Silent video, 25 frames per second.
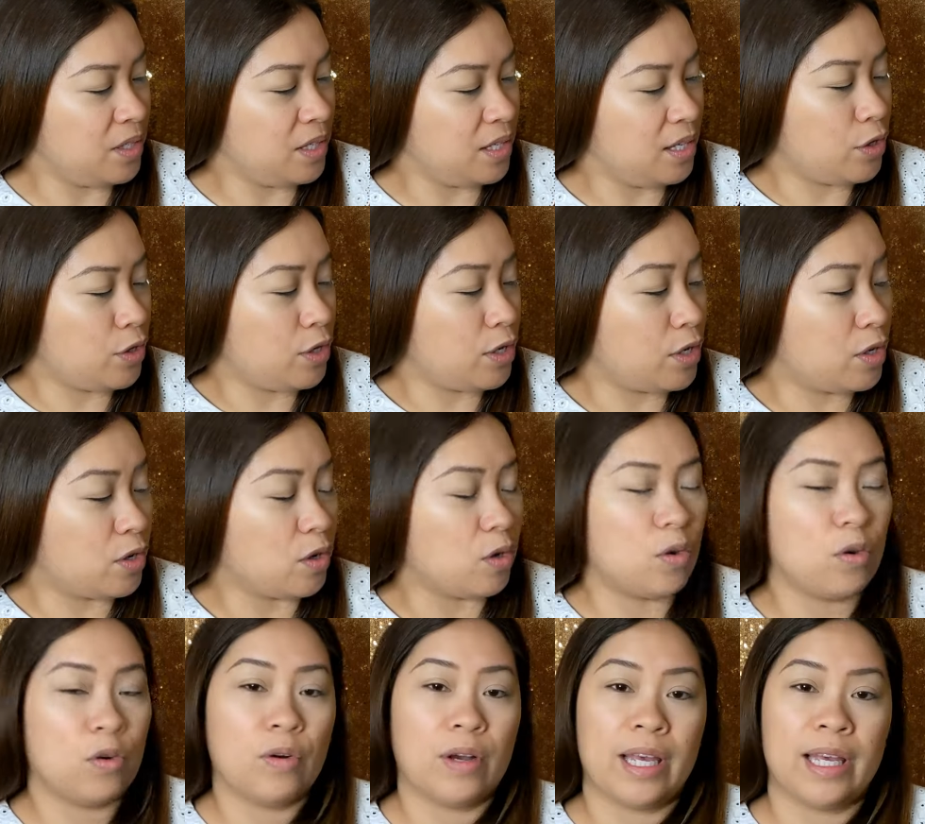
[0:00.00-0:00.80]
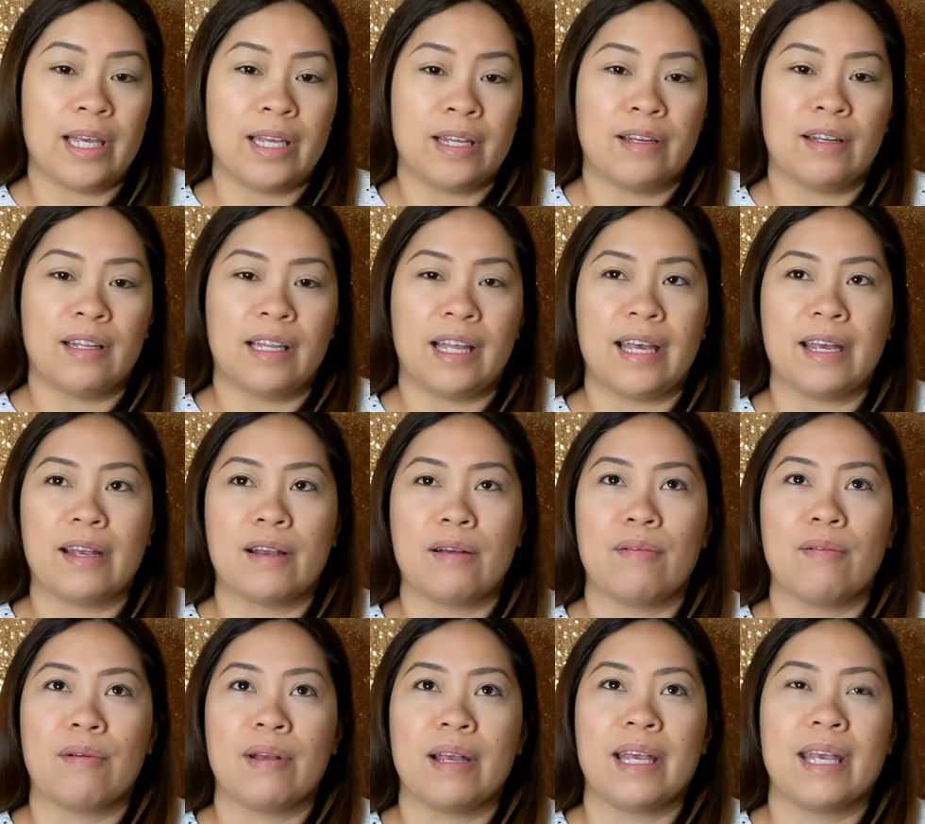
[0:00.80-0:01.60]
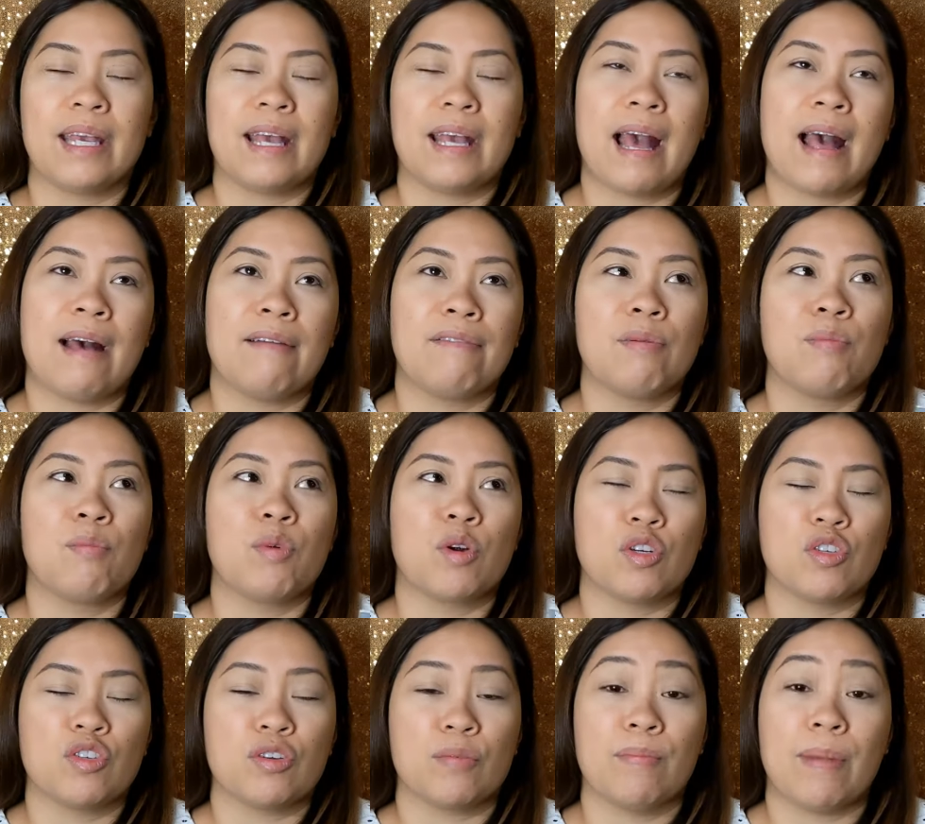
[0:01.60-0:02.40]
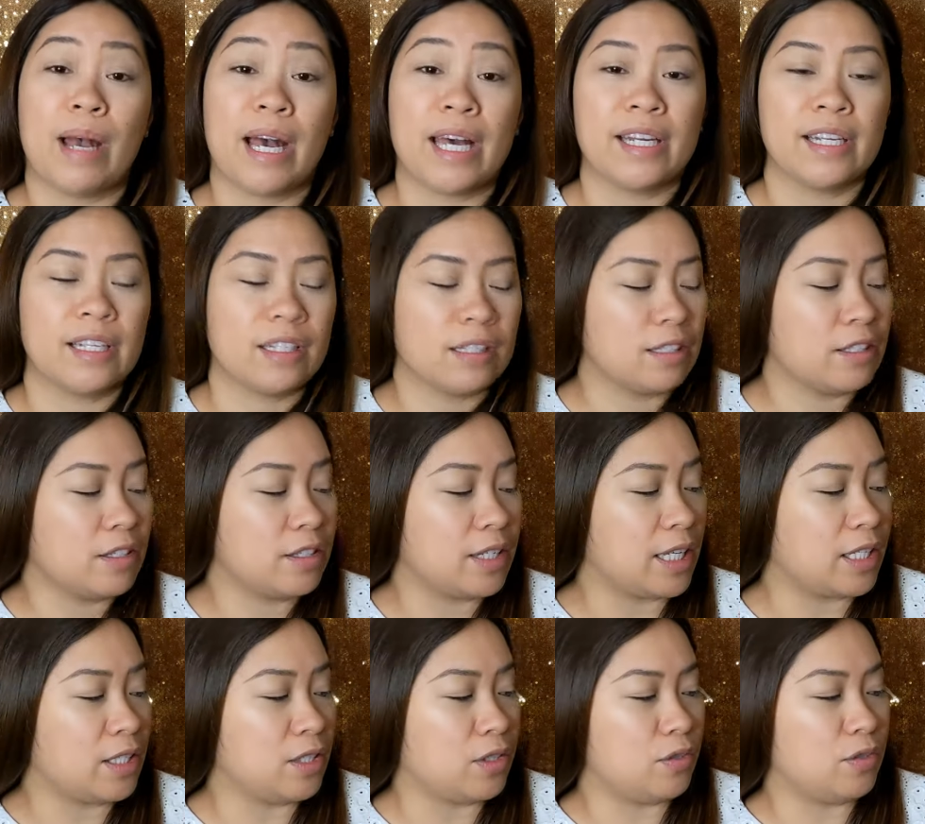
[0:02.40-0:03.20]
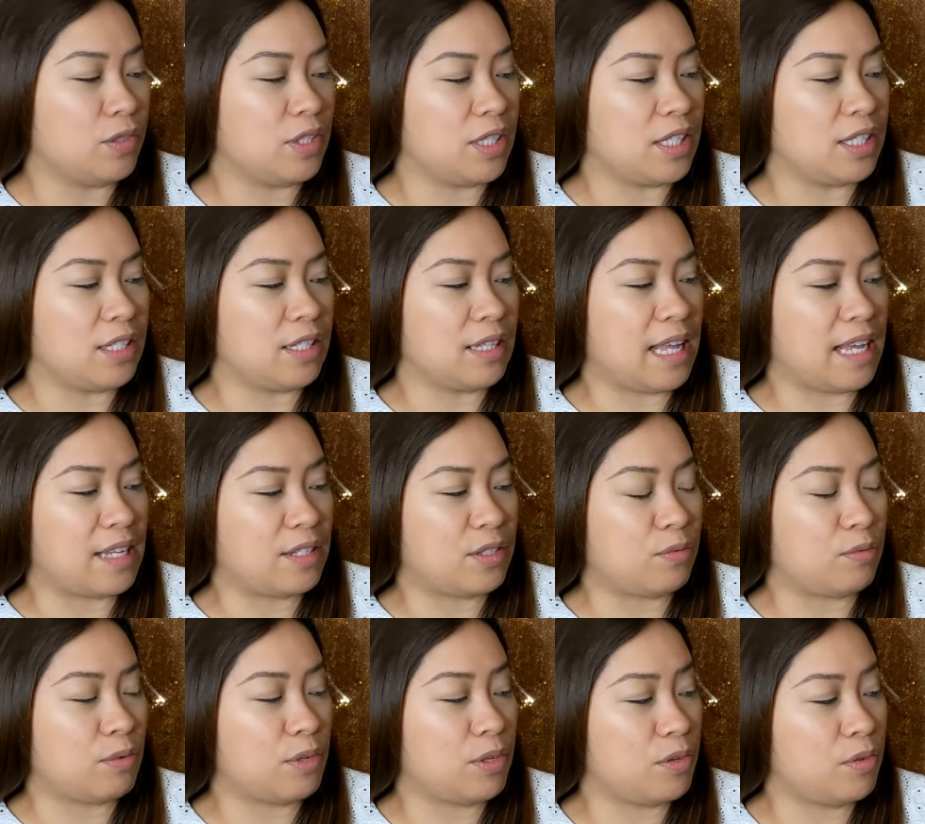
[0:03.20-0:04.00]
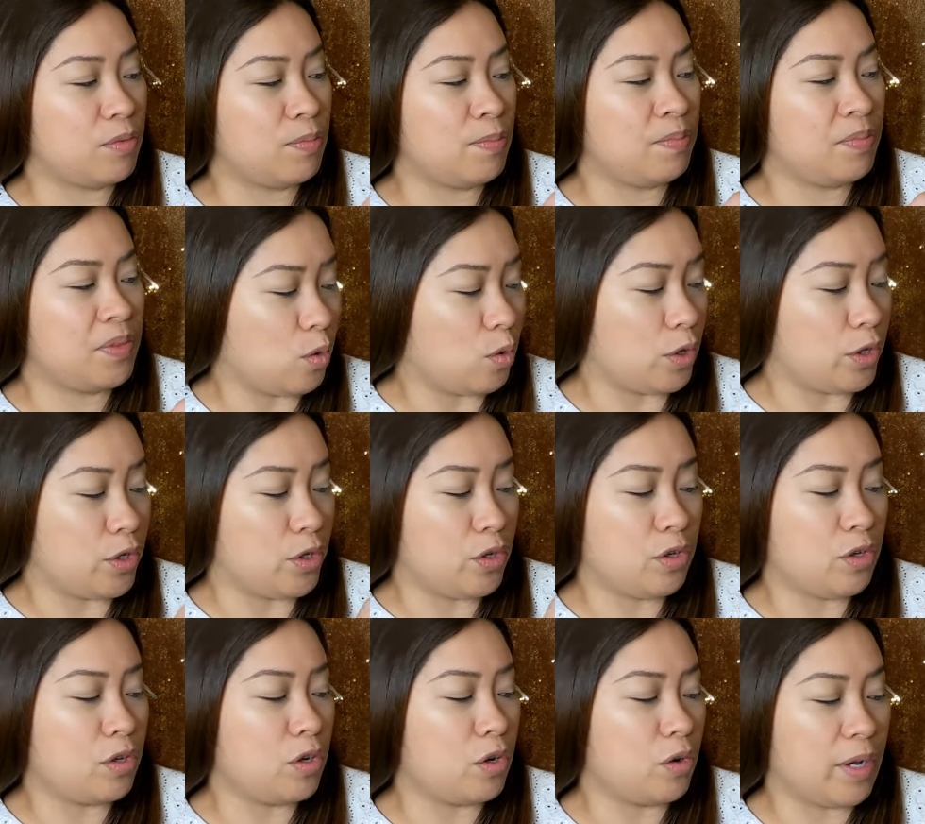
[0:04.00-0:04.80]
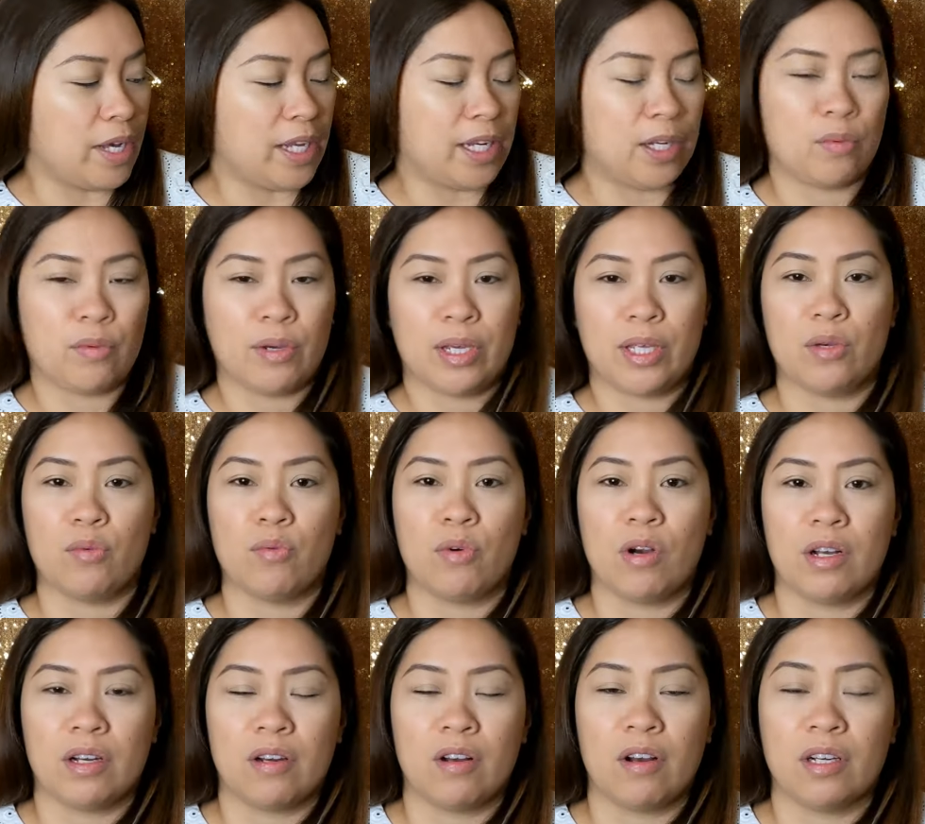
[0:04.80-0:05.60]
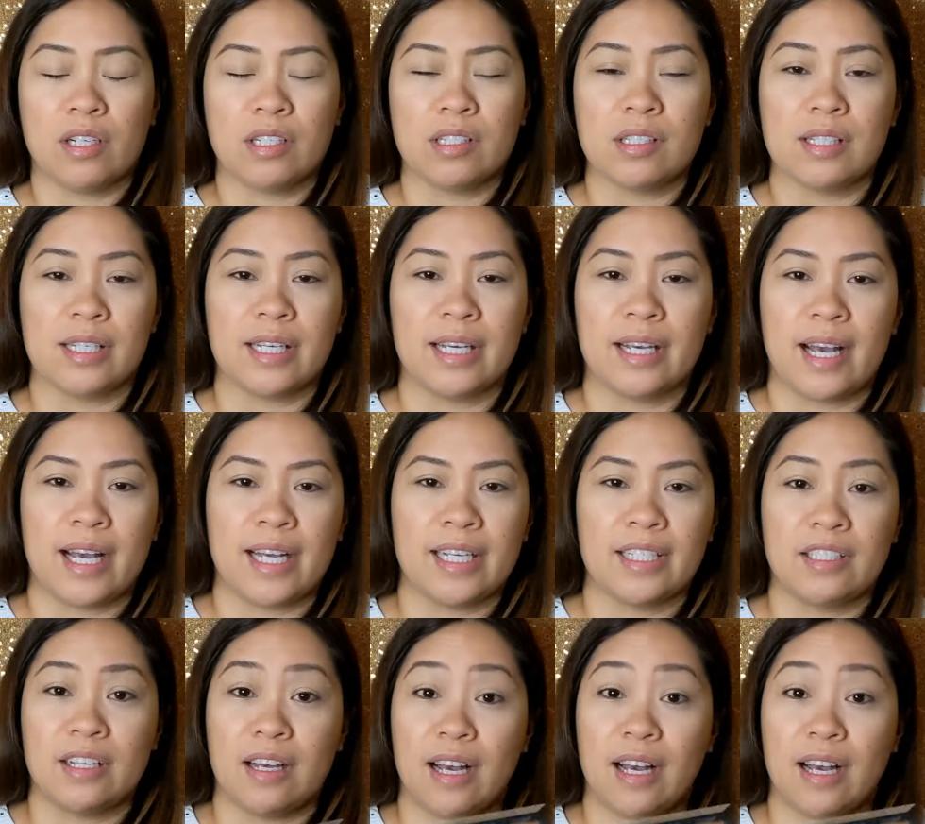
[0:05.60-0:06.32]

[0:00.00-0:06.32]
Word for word: You could go and like have a more dramatic look and use this last row, or you could go any way you want. Honestly, I